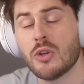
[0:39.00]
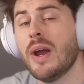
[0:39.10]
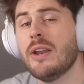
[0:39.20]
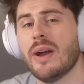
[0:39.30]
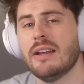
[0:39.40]
So
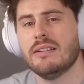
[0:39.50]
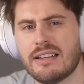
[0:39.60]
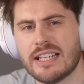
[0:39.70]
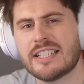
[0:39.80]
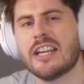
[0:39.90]
anyway,
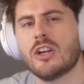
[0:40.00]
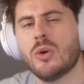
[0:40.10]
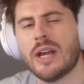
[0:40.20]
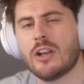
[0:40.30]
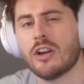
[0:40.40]
let's take a
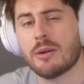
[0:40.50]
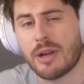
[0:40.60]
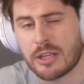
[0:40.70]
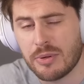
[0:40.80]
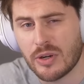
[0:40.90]
quick look at
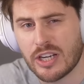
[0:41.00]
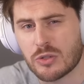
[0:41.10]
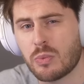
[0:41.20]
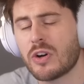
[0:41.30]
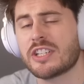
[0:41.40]
my
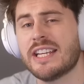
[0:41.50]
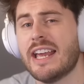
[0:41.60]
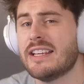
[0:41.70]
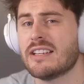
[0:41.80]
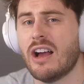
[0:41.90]
community's worst
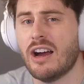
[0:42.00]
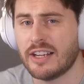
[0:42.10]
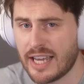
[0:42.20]
takes on